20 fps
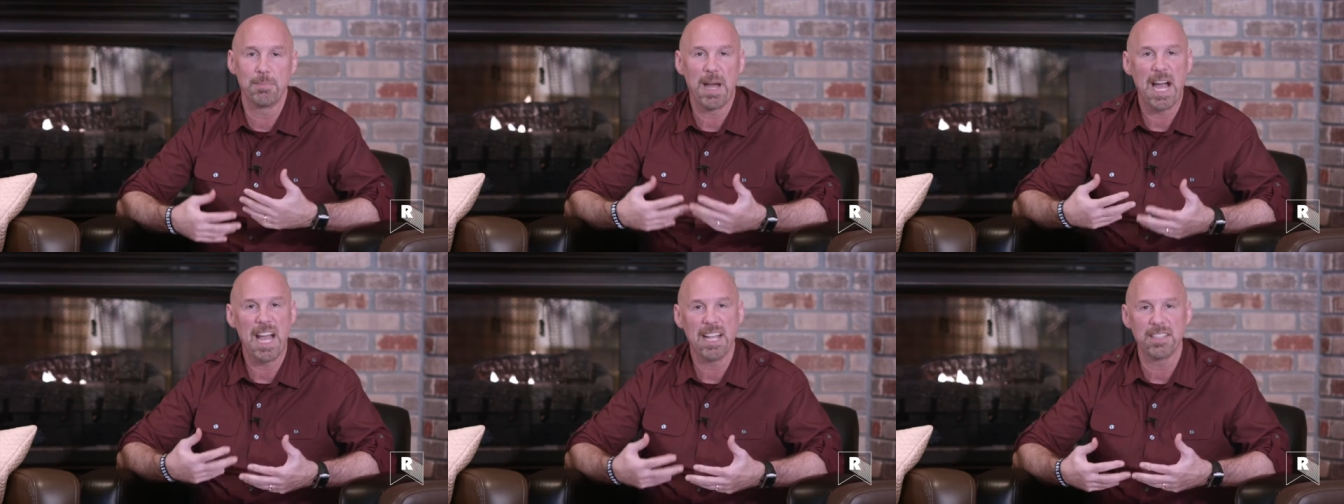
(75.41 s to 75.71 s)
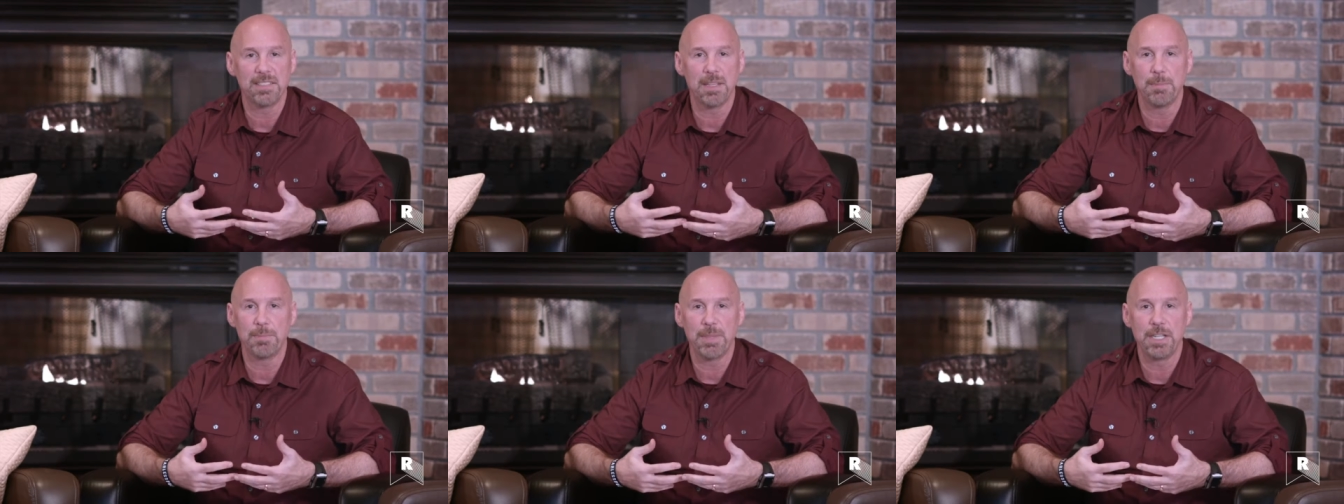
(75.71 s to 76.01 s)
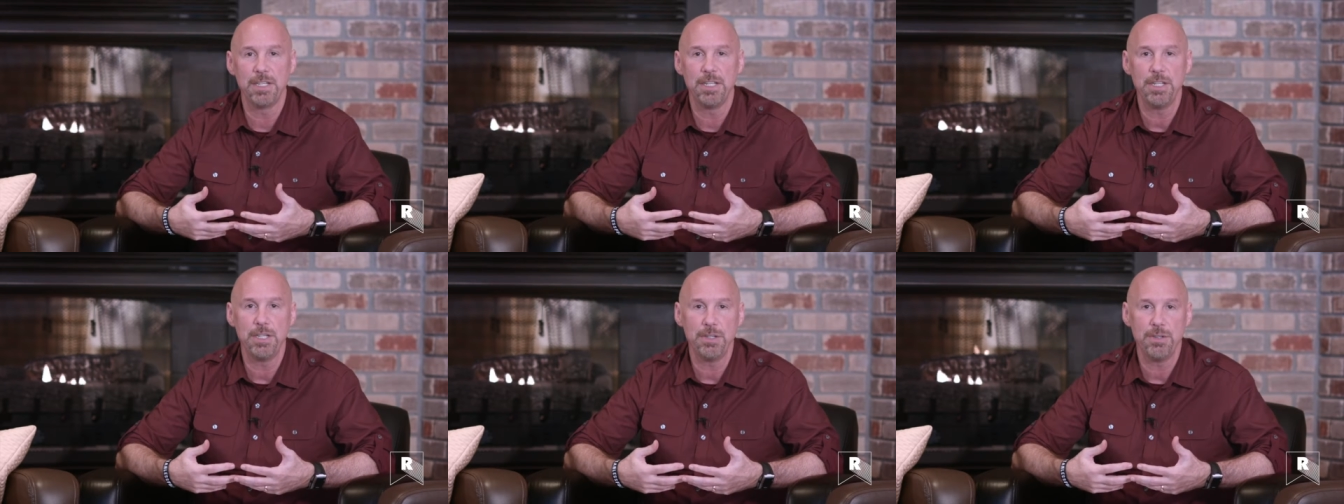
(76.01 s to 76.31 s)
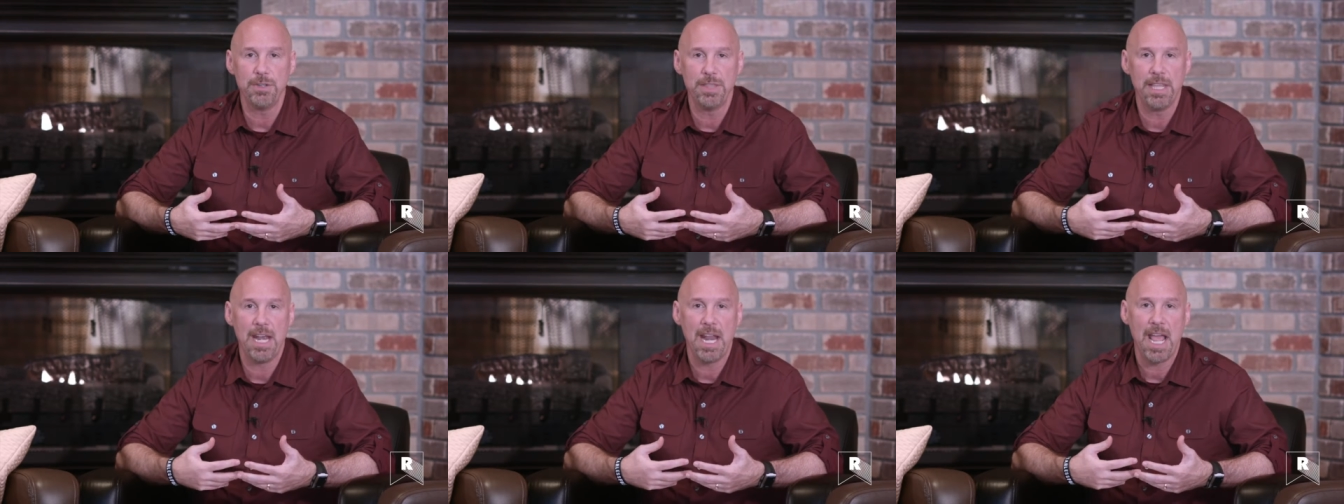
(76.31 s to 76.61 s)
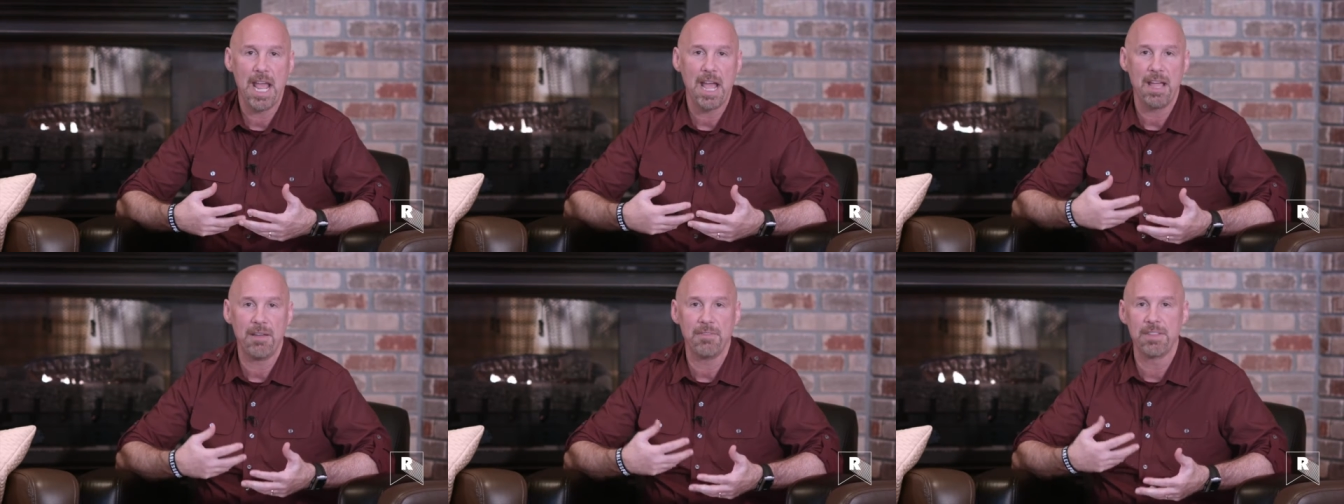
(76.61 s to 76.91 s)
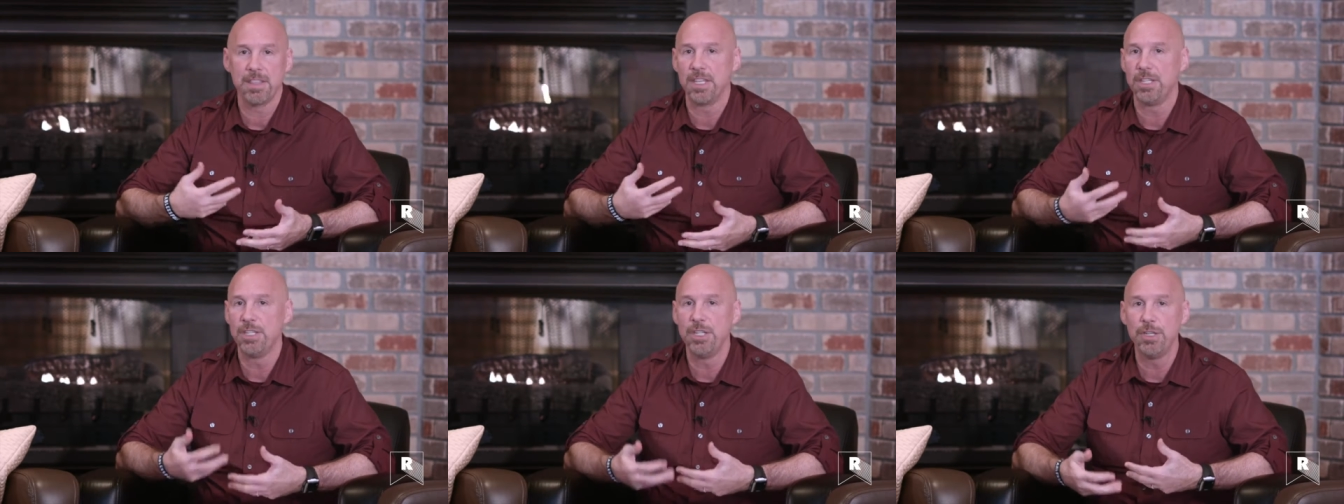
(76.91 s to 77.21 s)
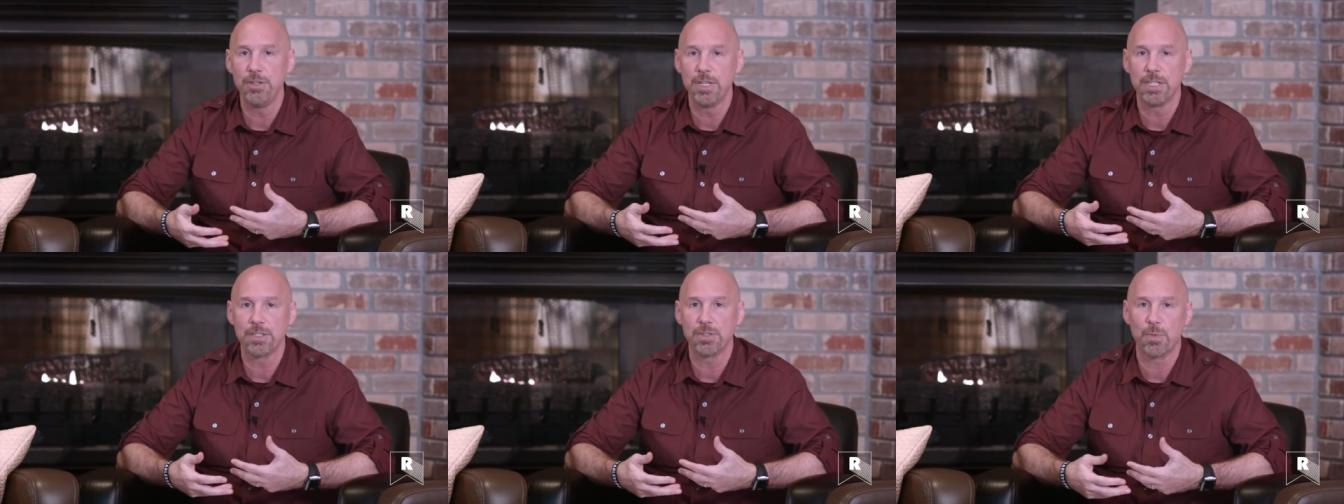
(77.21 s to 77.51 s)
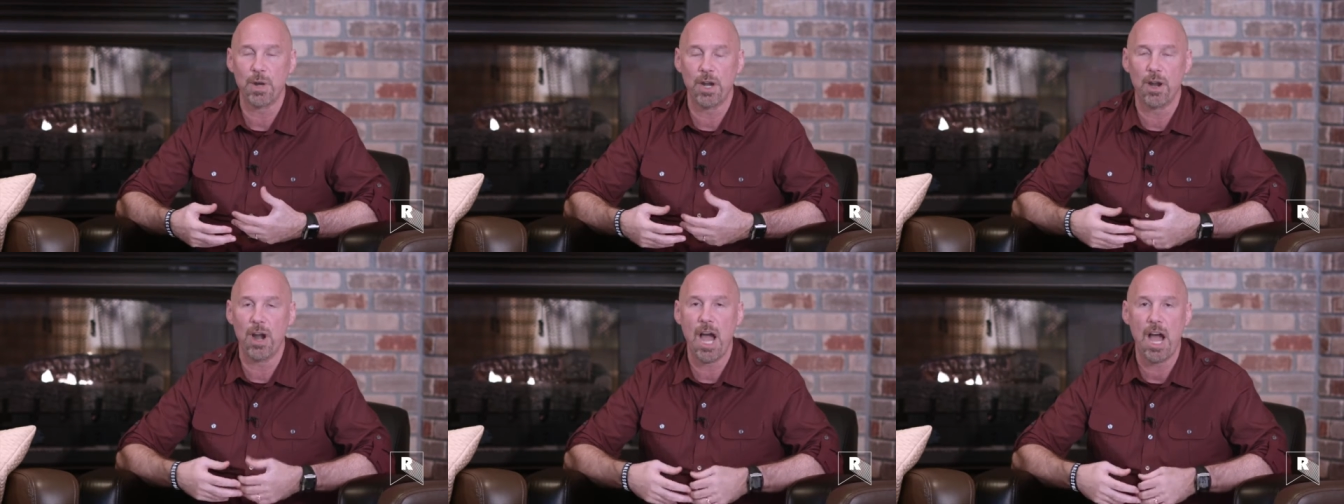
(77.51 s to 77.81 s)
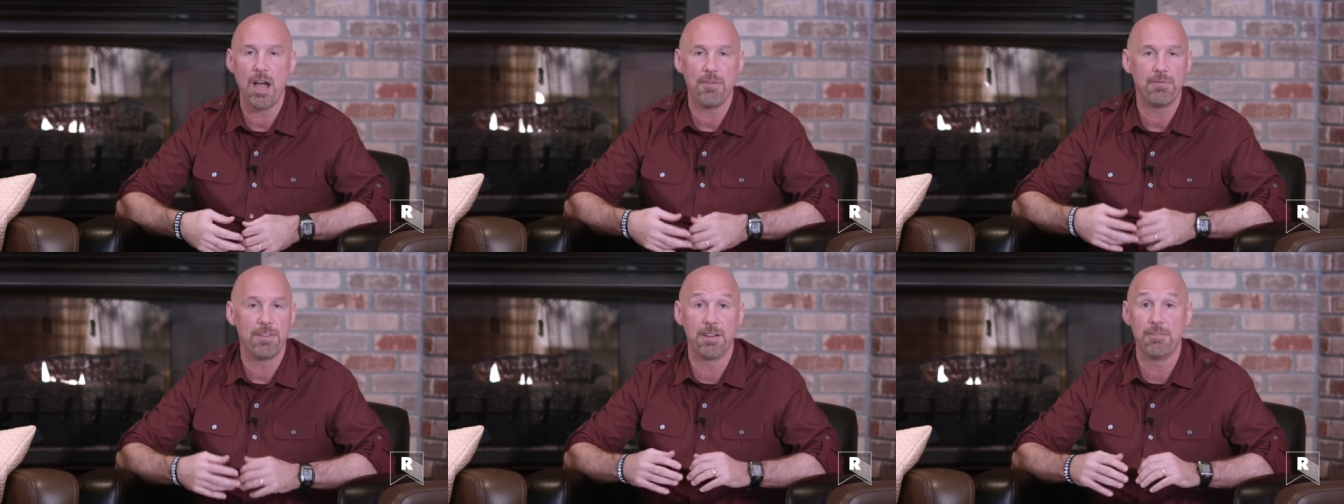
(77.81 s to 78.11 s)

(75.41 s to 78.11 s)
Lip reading: buying something new and then having the newness wear off,